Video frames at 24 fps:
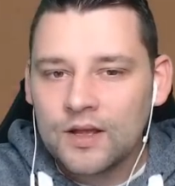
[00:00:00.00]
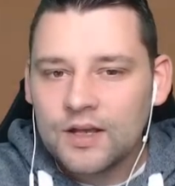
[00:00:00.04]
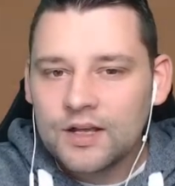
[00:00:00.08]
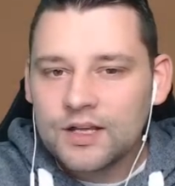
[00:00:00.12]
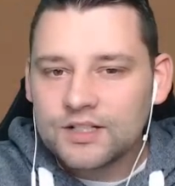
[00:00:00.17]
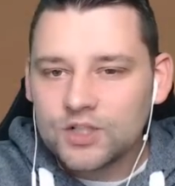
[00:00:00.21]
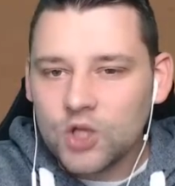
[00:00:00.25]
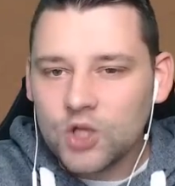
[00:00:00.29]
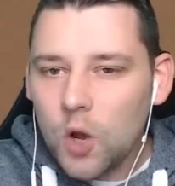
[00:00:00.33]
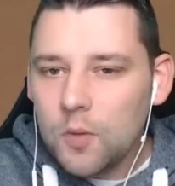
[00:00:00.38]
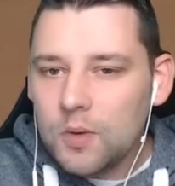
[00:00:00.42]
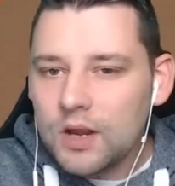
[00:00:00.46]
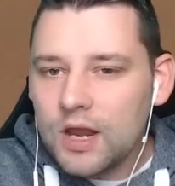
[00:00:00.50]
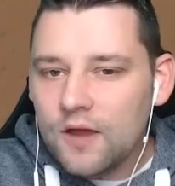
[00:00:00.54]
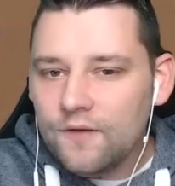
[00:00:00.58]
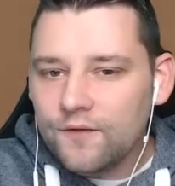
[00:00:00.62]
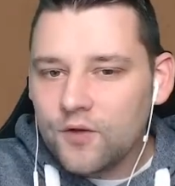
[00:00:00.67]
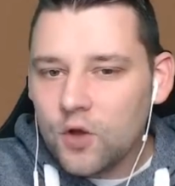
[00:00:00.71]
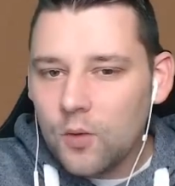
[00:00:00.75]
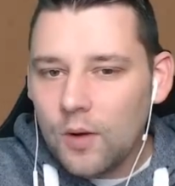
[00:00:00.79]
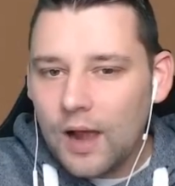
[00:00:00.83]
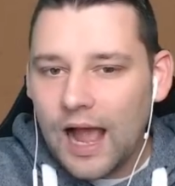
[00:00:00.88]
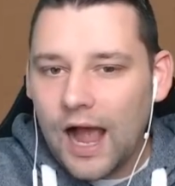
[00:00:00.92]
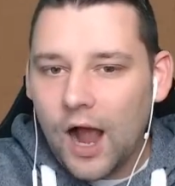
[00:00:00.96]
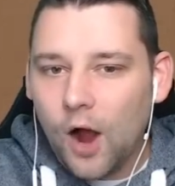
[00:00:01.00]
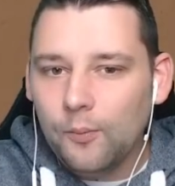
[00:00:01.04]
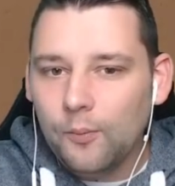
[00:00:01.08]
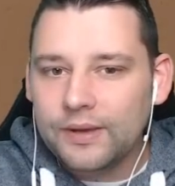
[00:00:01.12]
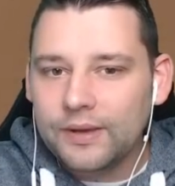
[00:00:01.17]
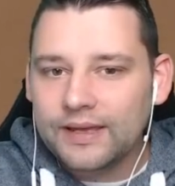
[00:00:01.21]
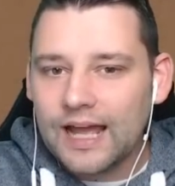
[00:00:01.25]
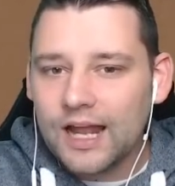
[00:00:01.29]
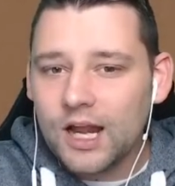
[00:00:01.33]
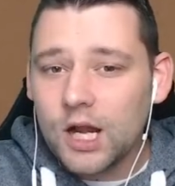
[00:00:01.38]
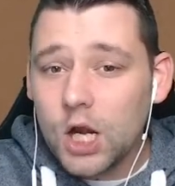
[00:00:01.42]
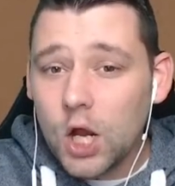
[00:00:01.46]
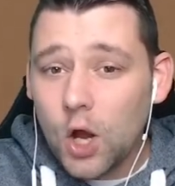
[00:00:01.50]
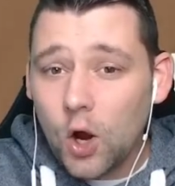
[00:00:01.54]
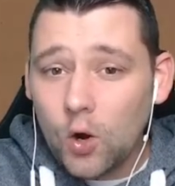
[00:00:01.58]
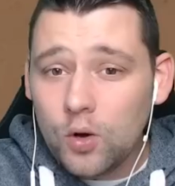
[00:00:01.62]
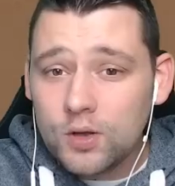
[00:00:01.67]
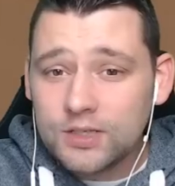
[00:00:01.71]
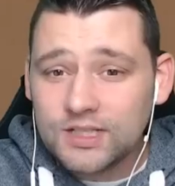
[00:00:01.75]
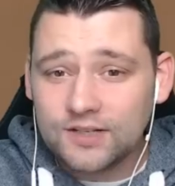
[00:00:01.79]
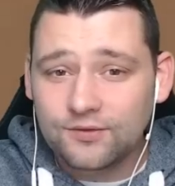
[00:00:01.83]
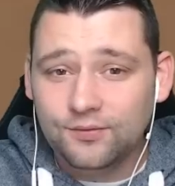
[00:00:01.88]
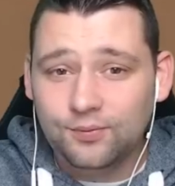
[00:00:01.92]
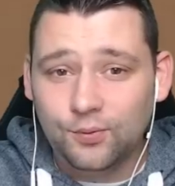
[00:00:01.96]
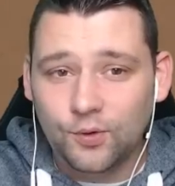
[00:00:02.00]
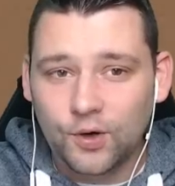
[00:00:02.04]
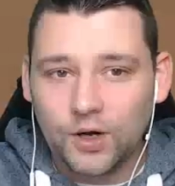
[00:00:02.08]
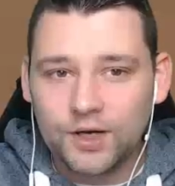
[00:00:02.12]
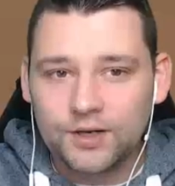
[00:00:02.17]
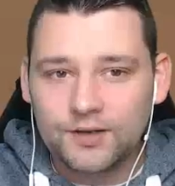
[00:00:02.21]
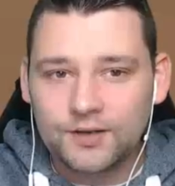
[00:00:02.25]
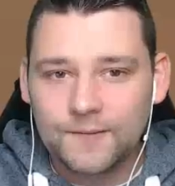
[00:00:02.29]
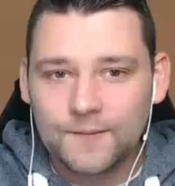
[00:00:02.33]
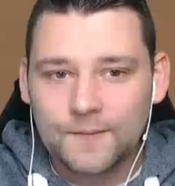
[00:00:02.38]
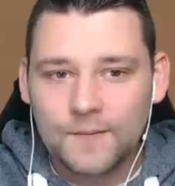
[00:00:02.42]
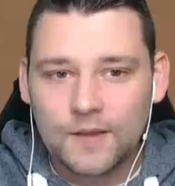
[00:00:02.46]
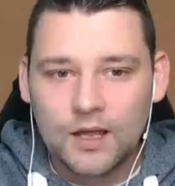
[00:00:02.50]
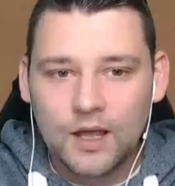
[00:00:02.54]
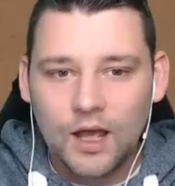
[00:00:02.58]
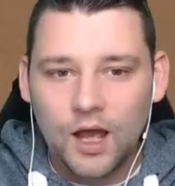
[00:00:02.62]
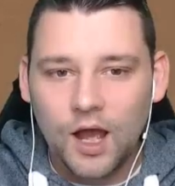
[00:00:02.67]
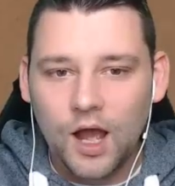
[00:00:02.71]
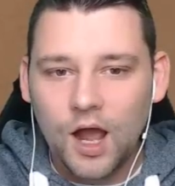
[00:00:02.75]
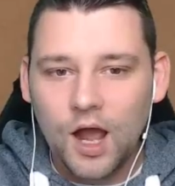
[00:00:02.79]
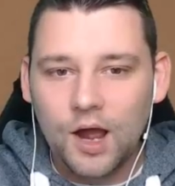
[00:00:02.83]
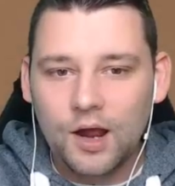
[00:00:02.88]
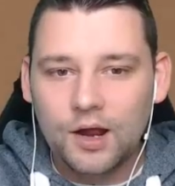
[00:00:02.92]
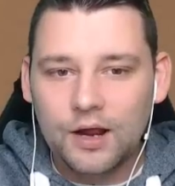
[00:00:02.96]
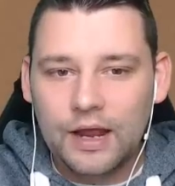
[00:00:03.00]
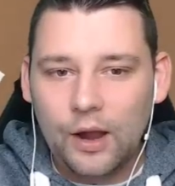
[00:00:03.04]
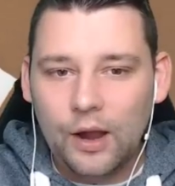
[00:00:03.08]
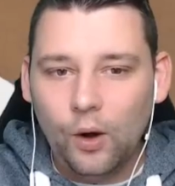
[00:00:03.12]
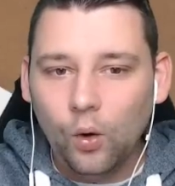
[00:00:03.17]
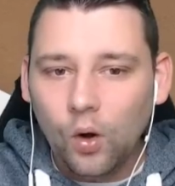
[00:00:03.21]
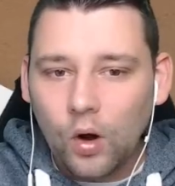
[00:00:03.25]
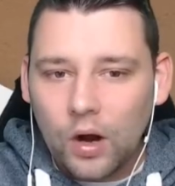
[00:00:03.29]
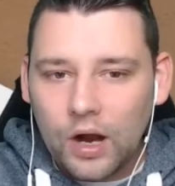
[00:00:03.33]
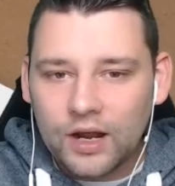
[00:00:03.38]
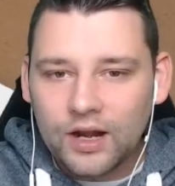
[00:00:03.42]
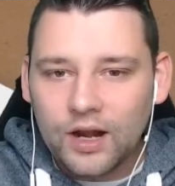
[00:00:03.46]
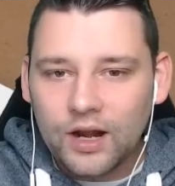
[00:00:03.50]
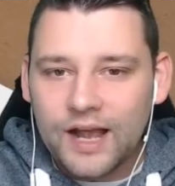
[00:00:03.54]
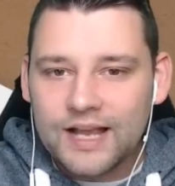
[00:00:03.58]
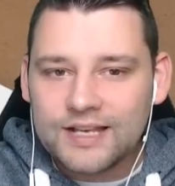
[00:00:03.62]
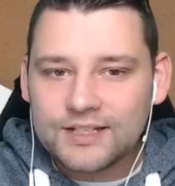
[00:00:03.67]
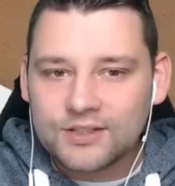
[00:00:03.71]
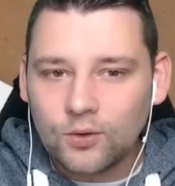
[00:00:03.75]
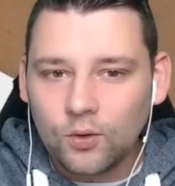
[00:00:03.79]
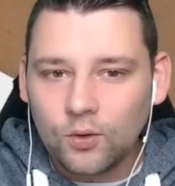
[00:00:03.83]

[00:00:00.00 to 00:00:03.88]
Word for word: So many of you have helped me get loads of wood, uh, organized